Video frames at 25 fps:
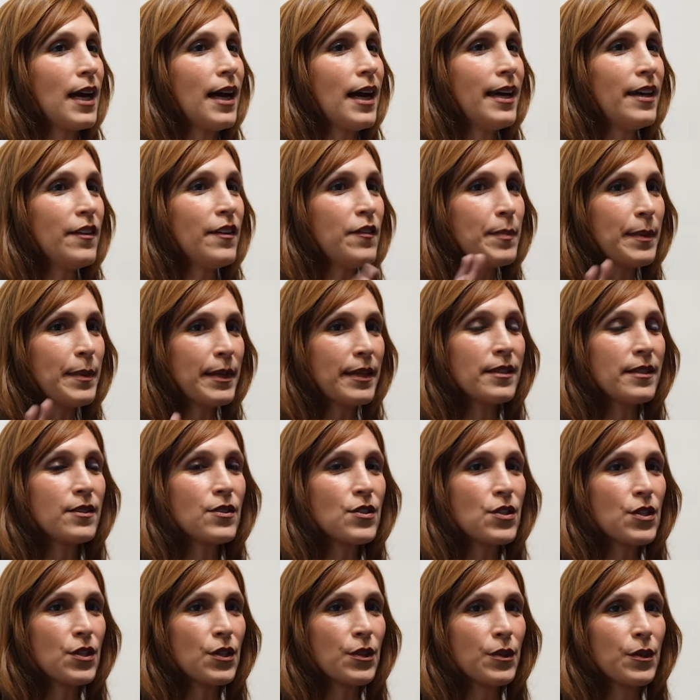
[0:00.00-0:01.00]
I have
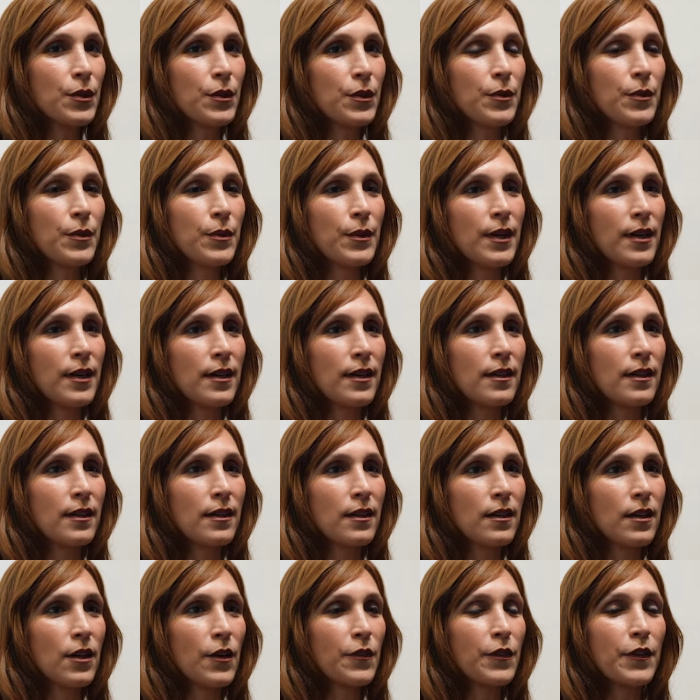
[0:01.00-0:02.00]
been to
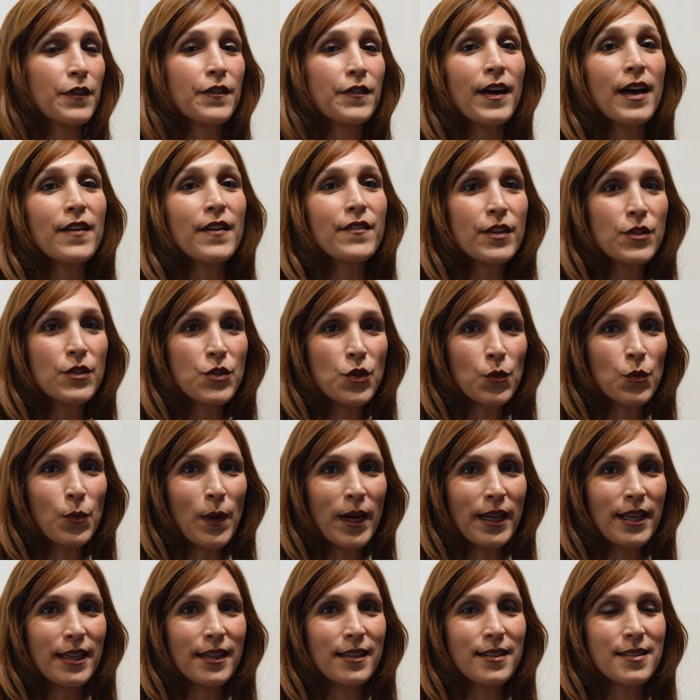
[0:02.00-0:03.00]
over five hundred
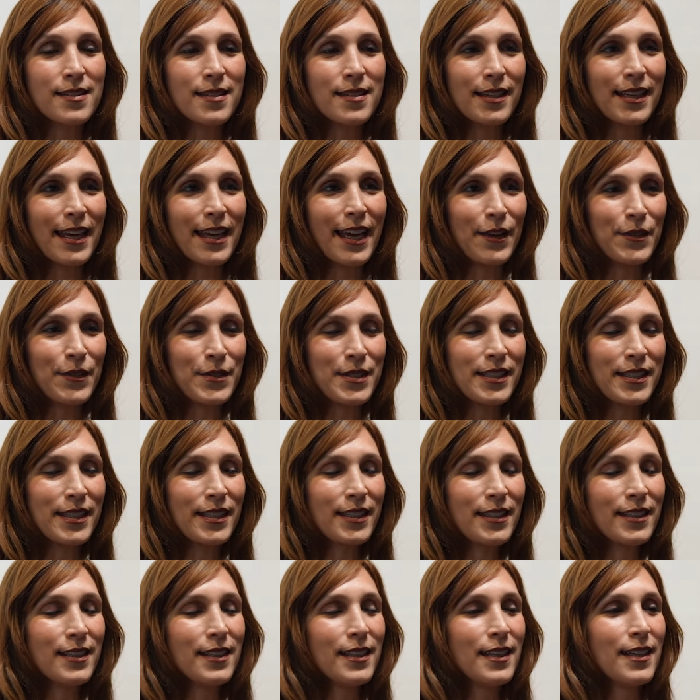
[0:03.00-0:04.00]
weddings and
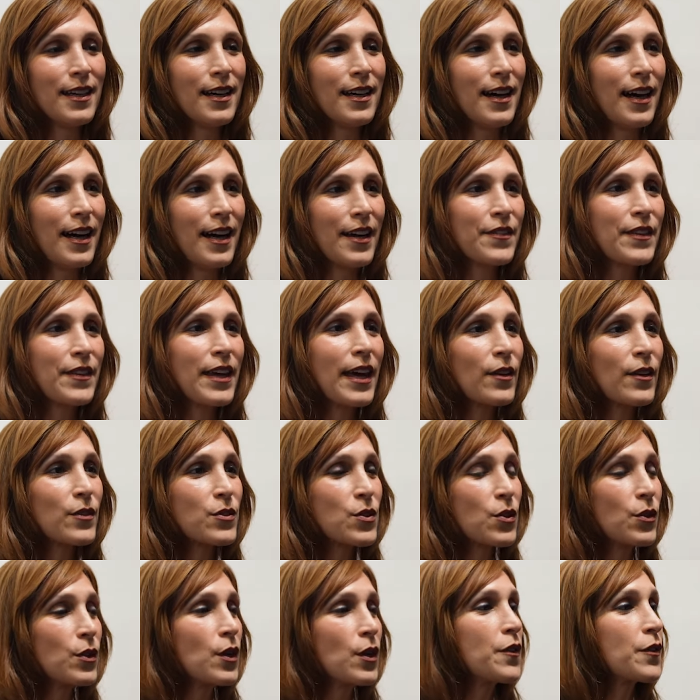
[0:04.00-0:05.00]
counting. I have
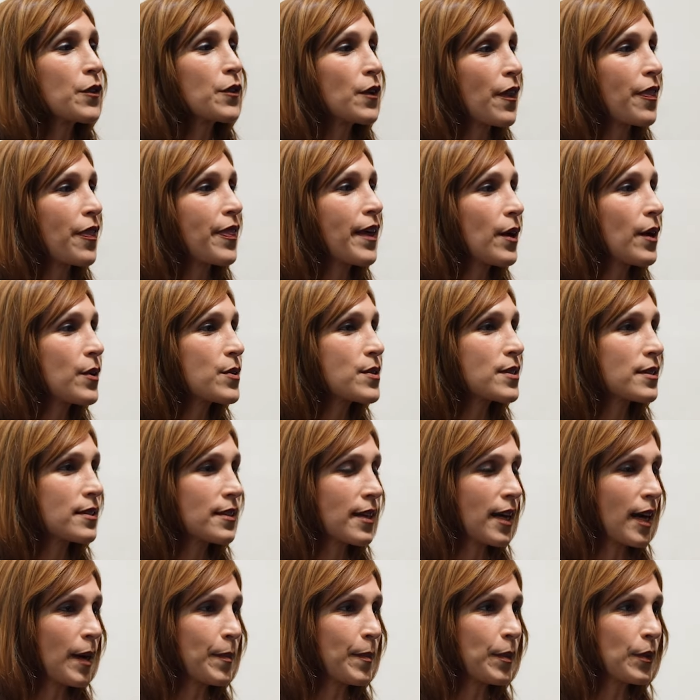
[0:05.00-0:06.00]
counseled over a
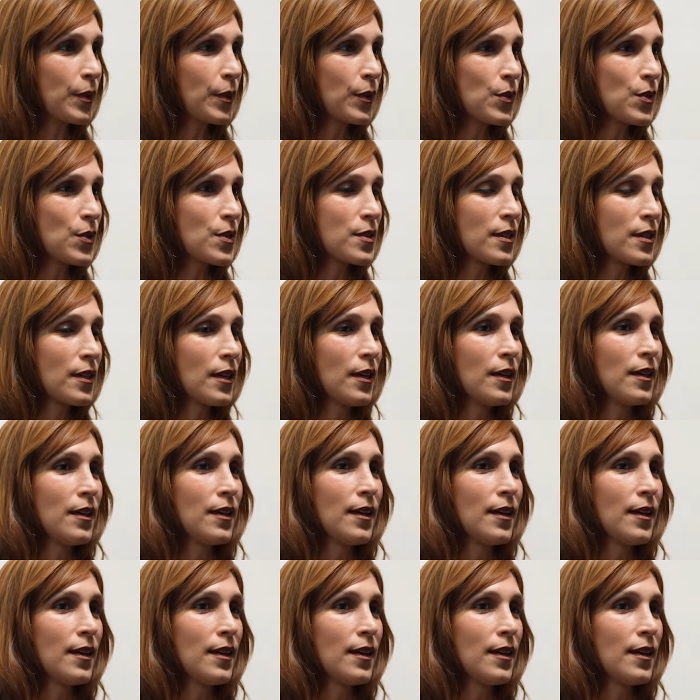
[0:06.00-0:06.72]
thousand couples,